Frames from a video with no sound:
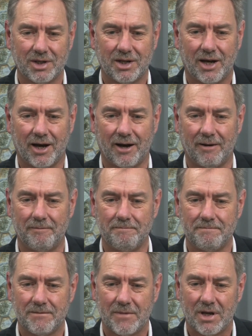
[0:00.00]

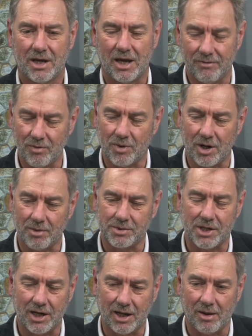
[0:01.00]
Even while I'm
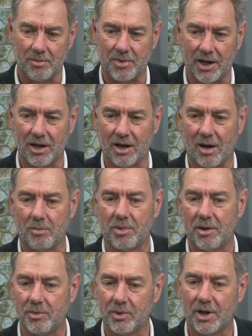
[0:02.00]
setting up and packing up,
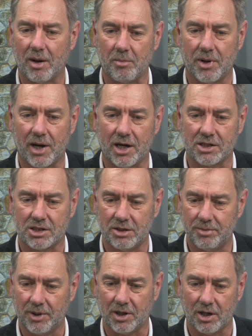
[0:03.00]
people come past,
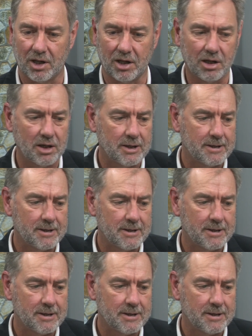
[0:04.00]
typically